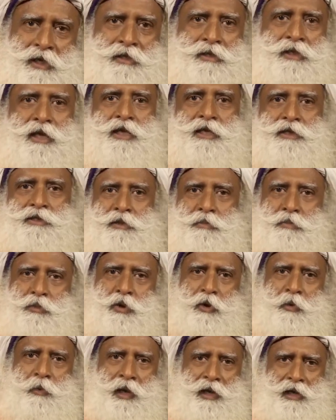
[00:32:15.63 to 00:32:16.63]
there is a
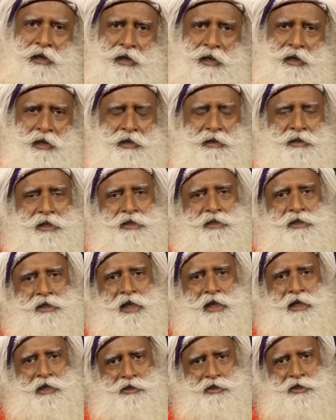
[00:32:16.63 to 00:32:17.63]
borewell, there's an
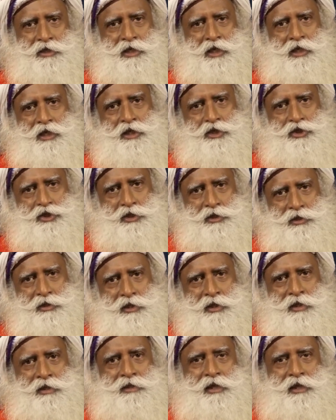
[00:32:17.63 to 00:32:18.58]
electric connection,